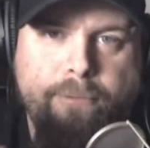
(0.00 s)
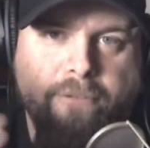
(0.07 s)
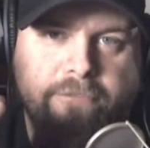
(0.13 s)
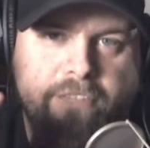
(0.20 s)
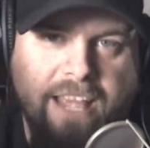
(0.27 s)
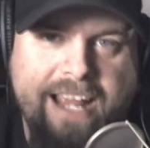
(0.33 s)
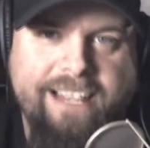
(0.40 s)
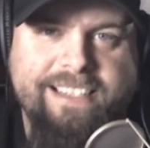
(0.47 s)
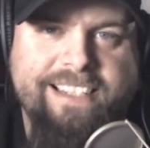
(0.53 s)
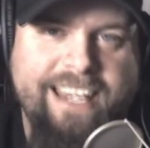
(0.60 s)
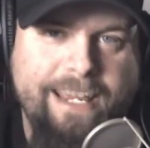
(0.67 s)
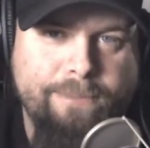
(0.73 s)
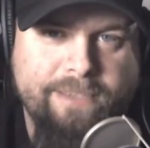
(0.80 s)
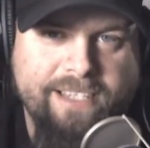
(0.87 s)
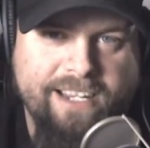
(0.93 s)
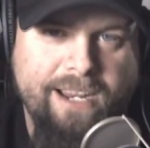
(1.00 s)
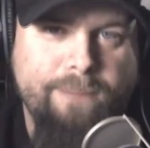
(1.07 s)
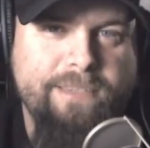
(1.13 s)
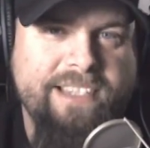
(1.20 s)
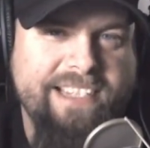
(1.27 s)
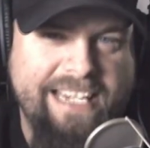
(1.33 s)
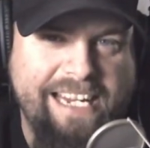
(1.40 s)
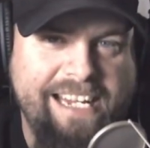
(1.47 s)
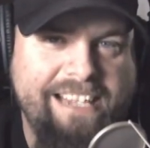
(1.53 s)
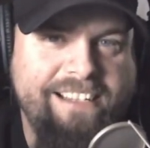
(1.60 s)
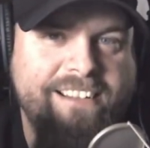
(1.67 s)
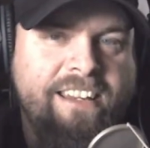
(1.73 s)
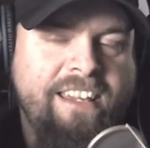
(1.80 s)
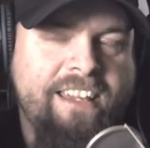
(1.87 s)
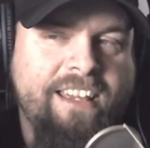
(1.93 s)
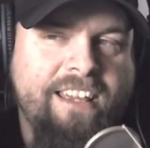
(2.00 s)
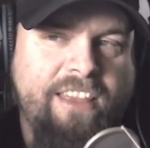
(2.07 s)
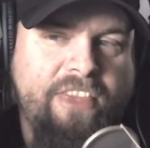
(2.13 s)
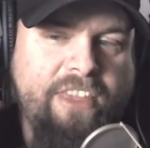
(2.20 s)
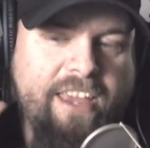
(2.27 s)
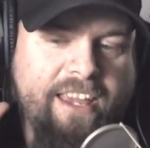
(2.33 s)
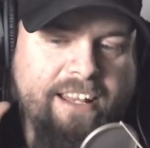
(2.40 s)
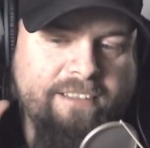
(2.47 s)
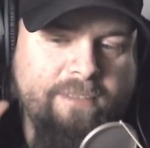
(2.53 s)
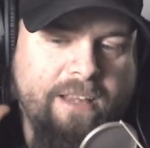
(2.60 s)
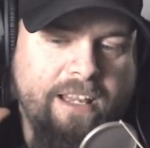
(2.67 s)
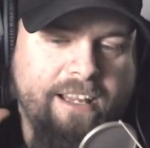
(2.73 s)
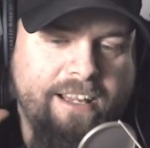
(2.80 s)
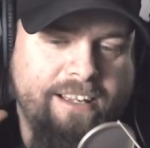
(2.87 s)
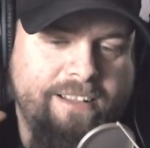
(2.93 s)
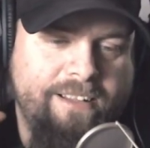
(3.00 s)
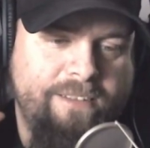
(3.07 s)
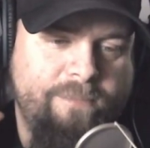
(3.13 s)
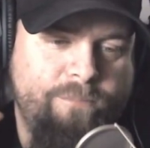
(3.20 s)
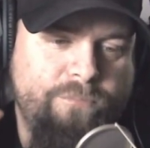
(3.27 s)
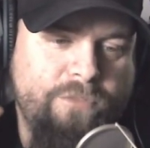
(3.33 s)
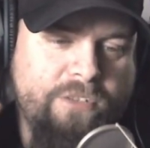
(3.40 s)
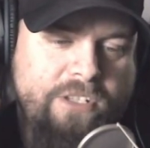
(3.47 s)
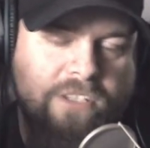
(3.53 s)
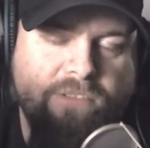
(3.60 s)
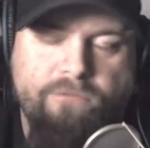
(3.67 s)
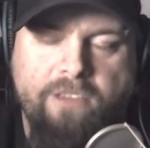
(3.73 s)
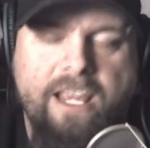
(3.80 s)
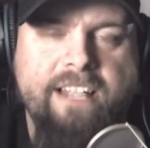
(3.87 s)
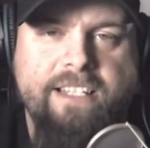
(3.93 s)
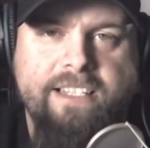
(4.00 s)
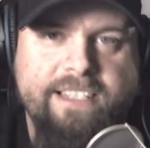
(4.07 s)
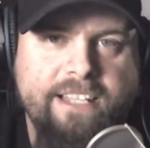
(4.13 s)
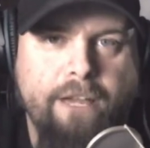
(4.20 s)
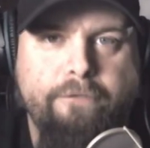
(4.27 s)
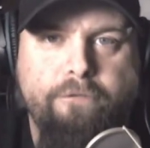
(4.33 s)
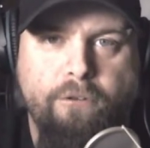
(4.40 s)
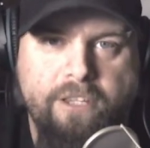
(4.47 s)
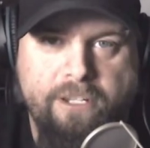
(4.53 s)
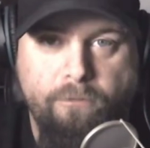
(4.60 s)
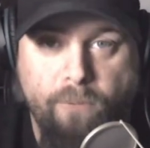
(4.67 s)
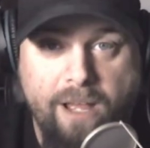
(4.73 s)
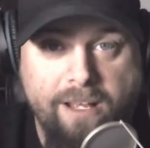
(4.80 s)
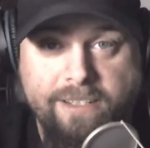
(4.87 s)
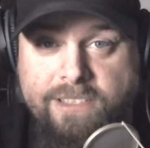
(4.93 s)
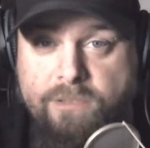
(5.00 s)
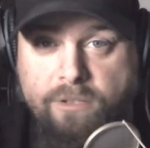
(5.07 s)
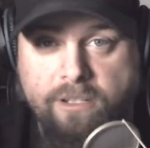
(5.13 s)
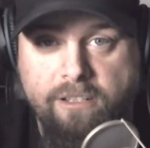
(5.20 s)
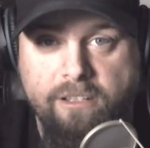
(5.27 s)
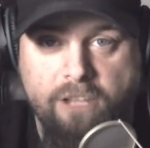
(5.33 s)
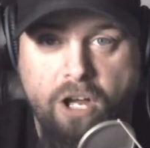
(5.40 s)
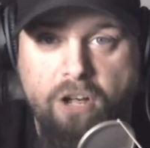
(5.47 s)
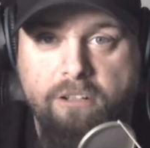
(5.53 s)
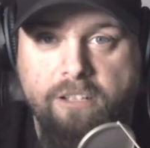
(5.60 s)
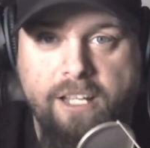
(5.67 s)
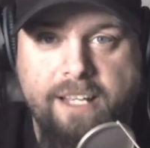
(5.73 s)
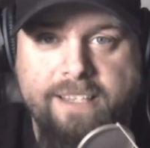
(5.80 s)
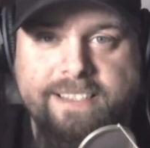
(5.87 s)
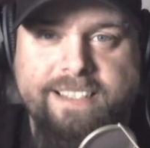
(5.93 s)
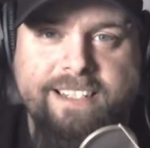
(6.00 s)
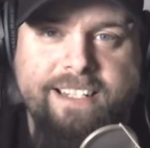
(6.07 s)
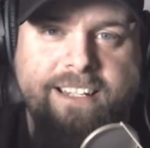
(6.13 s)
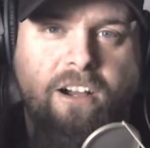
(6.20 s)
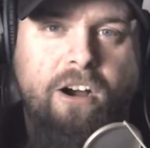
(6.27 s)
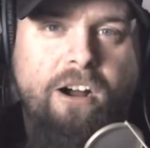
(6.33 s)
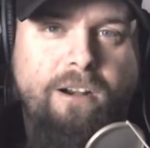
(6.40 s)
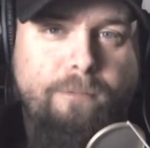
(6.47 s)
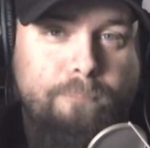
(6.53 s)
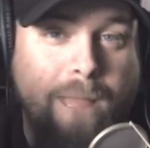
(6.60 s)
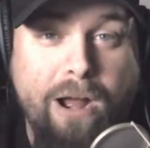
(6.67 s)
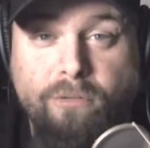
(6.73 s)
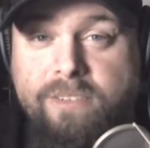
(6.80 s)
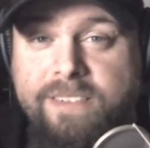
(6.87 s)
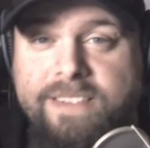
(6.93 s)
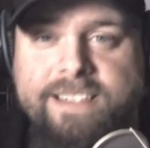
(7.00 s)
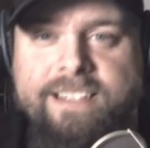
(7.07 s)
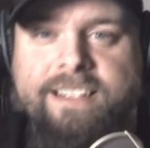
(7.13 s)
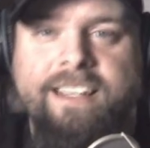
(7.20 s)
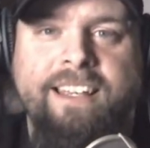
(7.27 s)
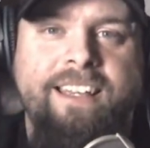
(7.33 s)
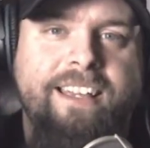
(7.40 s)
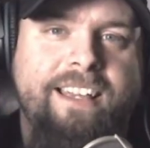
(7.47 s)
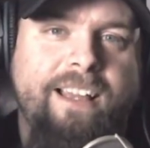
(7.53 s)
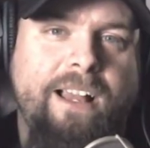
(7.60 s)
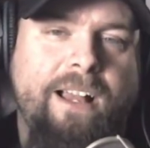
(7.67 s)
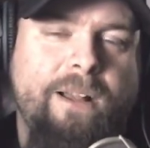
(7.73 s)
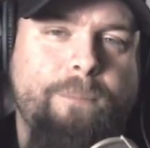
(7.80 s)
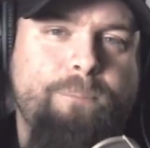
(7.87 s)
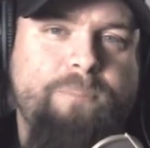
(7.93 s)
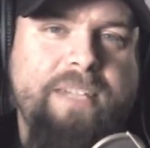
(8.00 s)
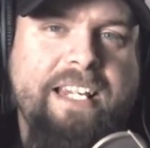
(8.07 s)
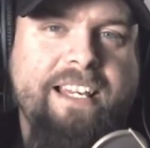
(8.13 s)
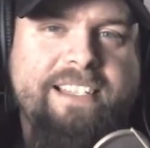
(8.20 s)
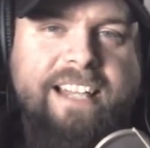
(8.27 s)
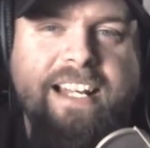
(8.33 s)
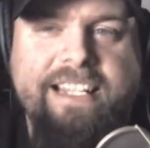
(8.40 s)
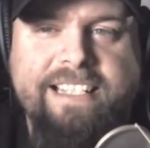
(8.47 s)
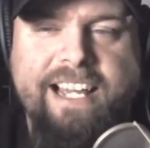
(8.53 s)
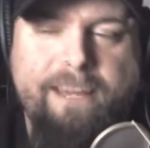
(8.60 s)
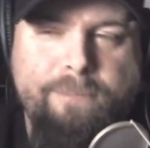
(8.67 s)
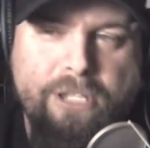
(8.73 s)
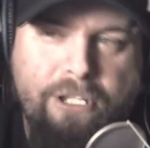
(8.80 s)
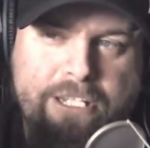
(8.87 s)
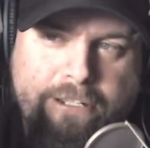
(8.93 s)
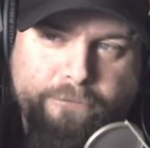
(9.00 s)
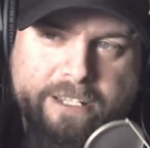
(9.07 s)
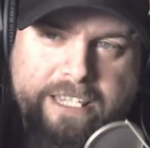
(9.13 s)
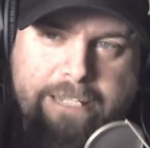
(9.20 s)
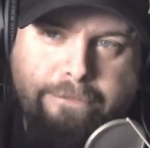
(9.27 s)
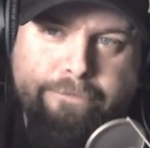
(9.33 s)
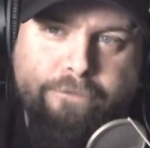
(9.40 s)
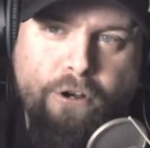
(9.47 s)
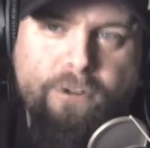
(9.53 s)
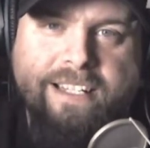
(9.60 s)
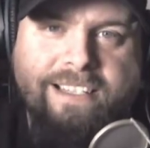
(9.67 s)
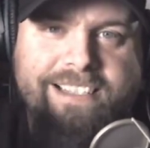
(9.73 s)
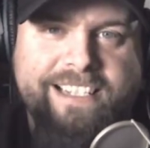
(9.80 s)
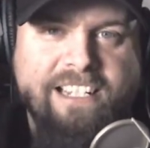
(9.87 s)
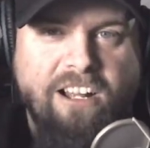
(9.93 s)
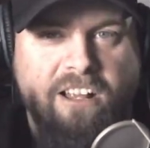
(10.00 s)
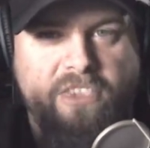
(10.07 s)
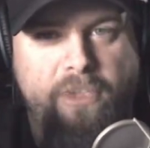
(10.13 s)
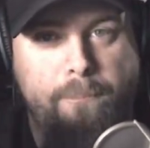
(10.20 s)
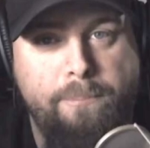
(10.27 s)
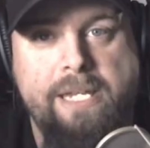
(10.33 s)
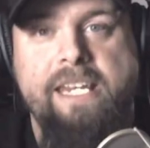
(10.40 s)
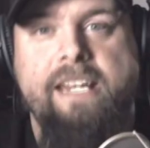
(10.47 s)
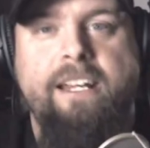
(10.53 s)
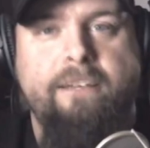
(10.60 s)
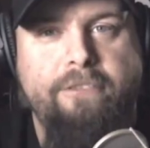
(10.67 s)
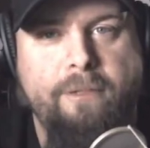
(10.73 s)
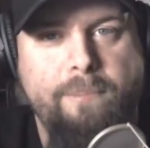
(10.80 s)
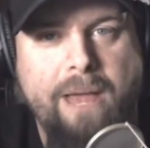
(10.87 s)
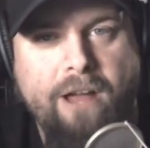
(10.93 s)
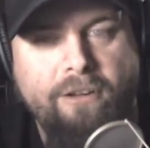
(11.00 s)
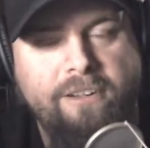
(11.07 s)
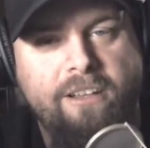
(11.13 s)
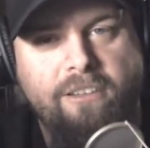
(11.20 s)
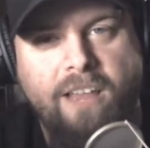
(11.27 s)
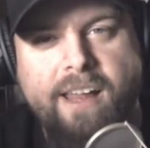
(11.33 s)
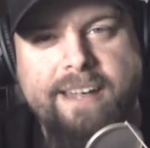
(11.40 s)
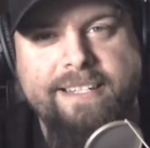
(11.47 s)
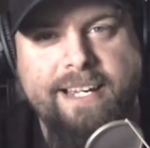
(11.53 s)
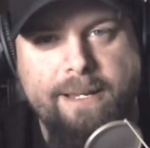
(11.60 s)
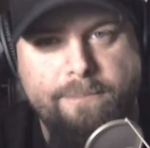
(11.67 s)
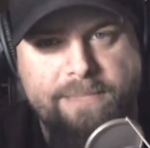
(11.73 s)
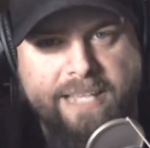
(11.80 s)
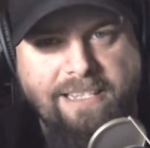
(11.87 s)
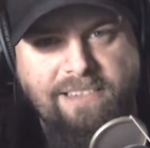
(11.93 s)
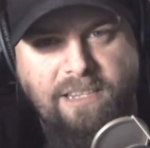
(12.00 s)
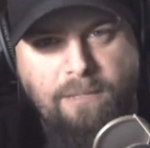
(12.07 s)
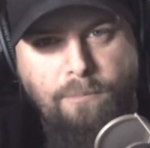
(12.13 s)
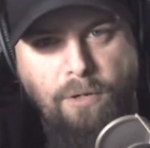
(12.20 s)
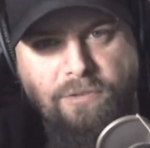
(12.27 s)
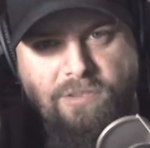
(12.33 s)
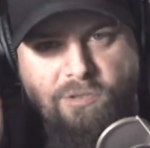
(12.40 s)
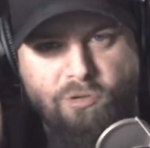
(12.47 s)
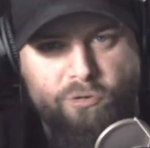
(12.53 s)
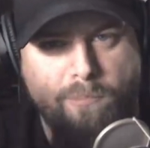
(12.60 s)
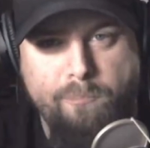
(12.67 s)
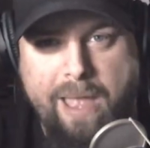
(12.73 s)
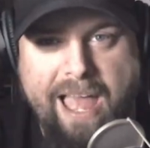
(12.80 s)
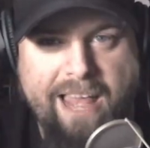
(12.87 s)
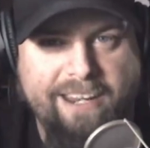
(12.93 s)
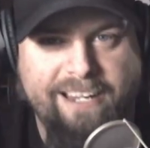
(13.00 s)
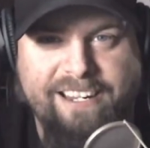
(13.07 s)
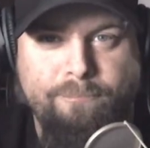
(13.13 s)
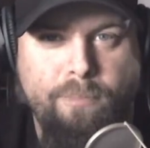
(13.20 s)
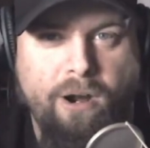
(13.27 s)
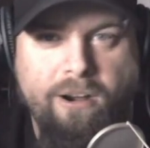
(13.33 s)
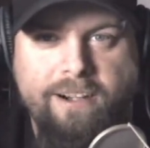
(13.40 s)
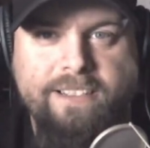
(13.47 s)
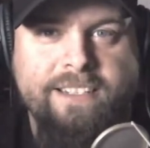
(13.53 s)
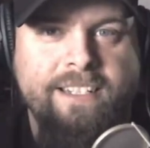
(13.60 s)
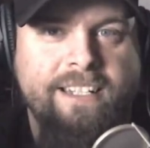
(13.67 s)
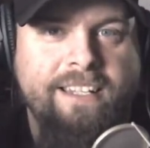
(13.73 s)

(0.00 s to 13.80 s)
of landscapes that I'm seeing that just lend itself really well to a long lens are mountains. Because anytime you can really focus in on the peak of the mountain, a lot of times that's the most dramatic part.